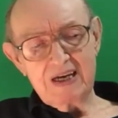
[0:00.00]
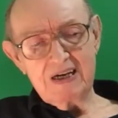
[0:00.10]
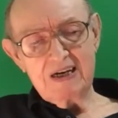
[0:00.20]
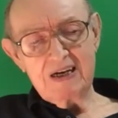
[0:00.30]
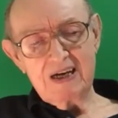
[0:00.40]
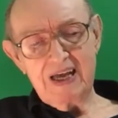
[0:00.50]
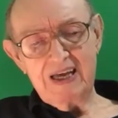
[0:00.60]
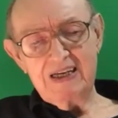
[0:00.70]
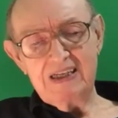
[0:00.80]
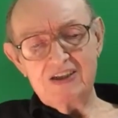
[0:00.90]

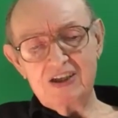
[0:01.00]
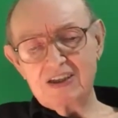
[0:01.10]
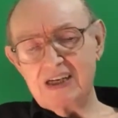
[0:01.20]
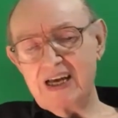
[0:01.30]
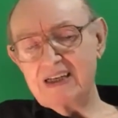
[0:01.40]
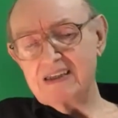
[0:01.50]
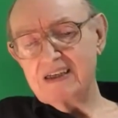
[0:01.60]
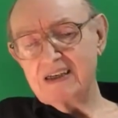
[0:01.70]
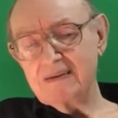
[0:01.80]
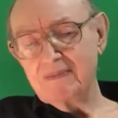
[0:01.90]
And he just had,
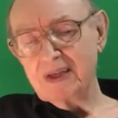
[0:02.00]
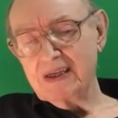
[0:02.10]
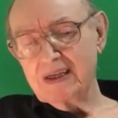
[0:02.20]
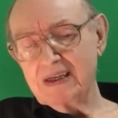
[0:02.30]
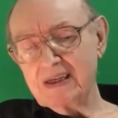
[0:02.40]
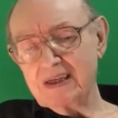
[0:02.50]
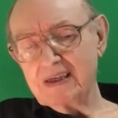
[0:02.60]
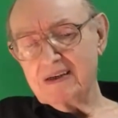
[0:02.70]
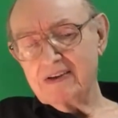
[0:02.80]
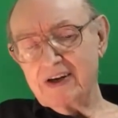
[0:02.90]
they're
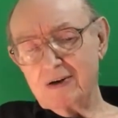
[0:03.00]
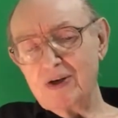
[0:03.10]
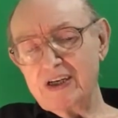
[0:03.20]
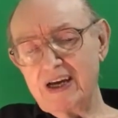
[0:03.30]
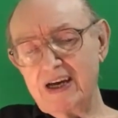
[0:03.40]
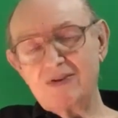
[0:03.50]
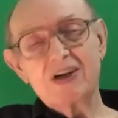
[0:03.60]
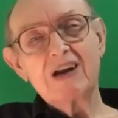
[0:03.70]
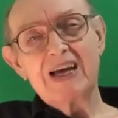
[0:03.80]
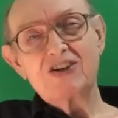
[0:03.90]
going to have an
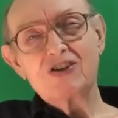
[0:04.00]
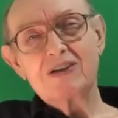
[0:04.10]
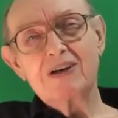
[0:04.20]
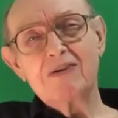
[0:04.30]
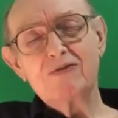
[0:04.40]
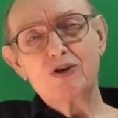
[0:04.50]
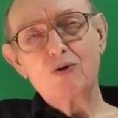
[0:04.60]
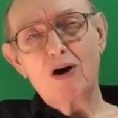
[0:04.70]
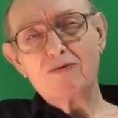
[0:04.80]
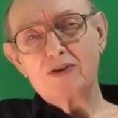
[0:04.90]
election of new
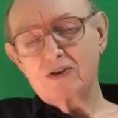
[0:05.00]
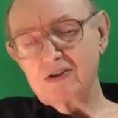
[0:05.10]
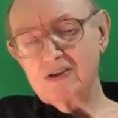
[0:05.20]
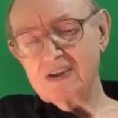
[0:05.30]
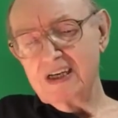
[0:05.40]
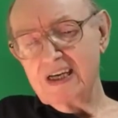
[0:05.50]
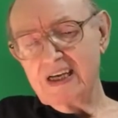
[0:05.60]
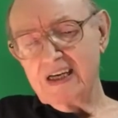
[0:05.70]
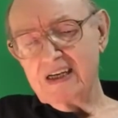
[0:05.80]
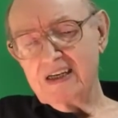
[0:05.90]
officers.
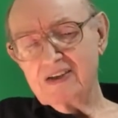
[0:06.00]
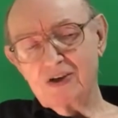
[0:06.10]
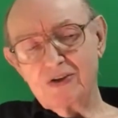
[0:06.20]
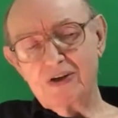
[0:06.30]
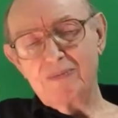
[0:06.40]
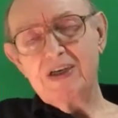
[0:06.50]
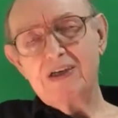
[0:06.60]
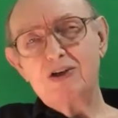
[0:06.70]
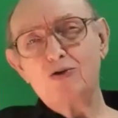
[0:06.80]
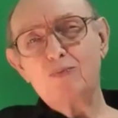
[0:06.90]
So there'll be
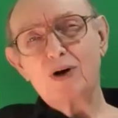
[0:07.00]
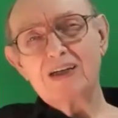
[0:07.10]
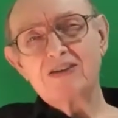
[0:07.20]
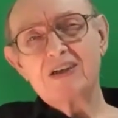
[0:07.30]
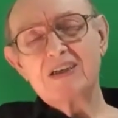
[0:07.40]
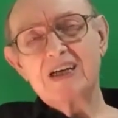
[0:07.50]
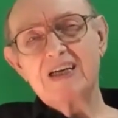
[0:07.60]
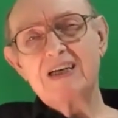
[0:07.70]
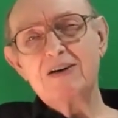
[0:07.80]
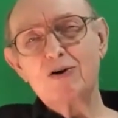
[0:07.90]
a new president
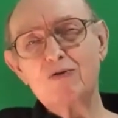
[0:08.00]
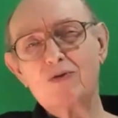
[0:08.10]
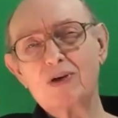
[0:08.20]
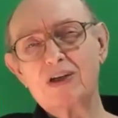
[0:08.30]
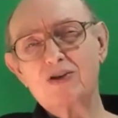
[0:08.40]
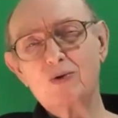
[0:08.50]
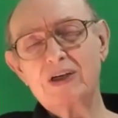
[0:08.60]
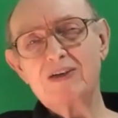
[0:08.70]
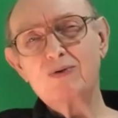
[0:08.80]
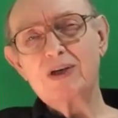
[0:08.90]
taking over in
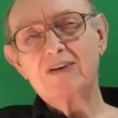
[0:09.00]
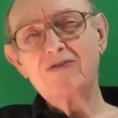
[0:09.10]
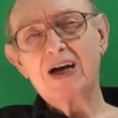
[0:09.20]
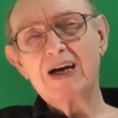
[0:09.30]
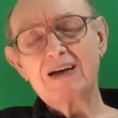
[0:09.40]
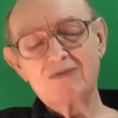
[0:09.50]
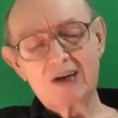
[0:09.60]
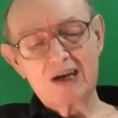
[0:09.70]
2025.